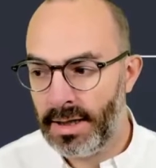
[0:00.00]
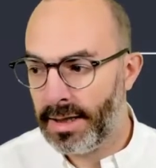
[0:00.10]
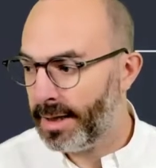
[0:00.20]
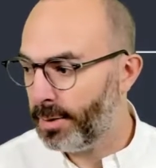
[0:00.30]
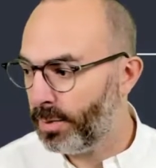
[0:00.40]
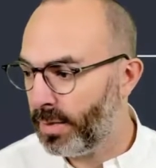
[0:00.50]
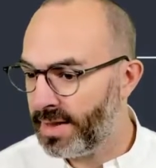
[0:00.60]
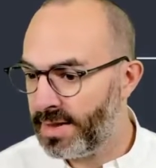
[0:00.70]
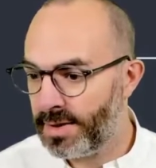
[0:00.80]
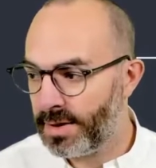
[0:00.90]

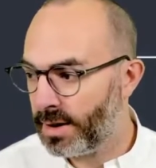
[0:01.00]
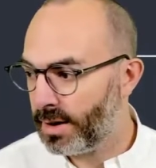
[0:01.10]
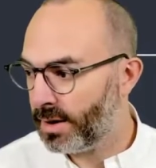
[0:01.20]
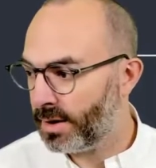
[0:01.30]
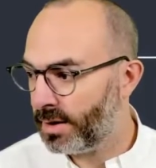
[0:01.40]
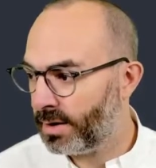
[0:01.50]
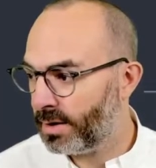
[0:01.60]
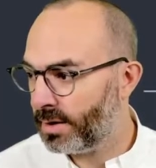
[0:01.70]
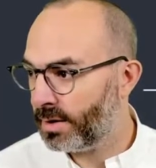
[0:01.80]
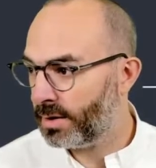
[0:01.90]
Let's
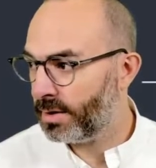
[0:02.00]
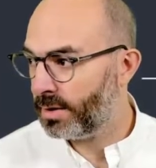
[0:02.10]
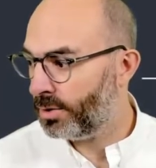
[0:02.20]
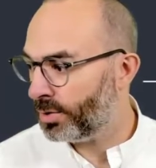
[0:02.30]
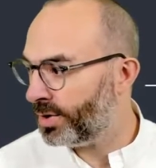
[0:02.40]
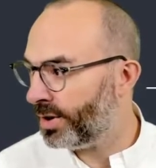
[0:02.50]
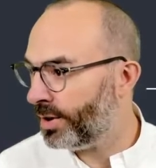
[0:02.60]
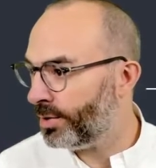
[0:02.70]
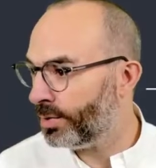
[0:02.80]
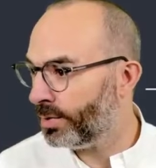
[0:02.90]

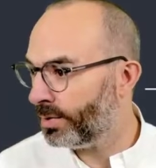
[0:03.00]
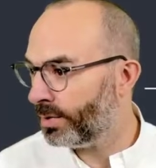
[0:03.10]
continue